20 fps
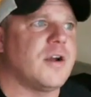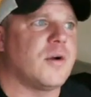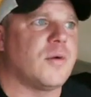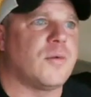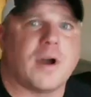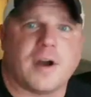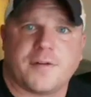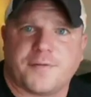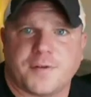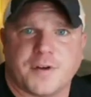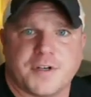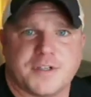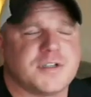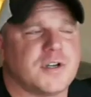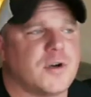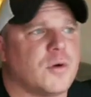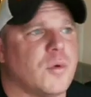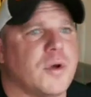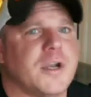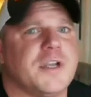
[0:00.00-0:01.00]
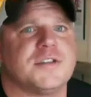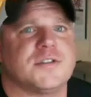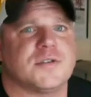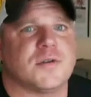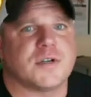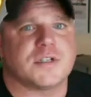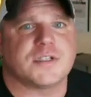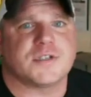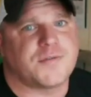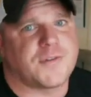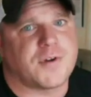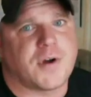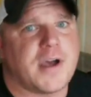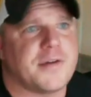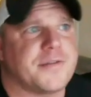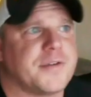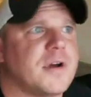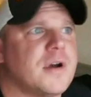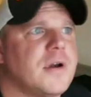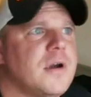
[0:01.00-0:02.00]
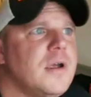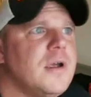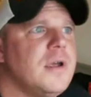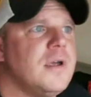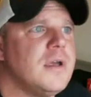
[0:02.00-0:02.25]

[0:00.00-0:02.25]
and a reference and a resource forever